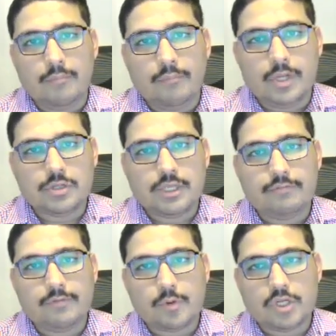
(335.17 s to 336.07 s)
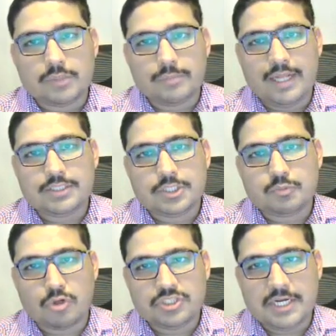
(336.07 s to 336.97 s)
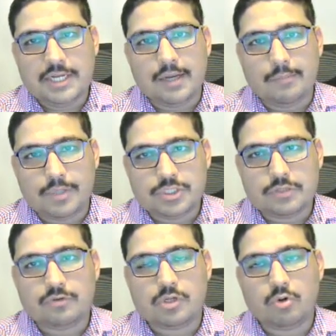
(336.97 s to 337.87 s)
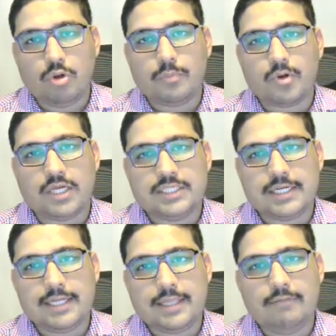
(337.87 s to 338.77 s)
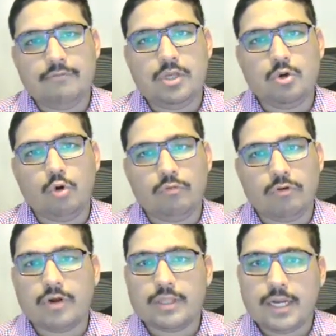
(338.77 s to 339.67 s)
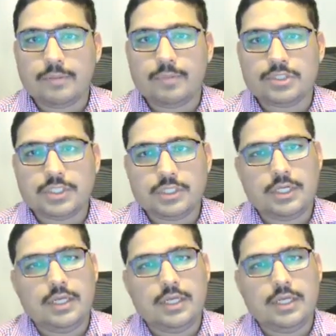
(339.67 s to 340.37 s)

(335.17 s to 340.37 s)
Because if a project manager is projecting a budget for the whole project and then we overrun that budget,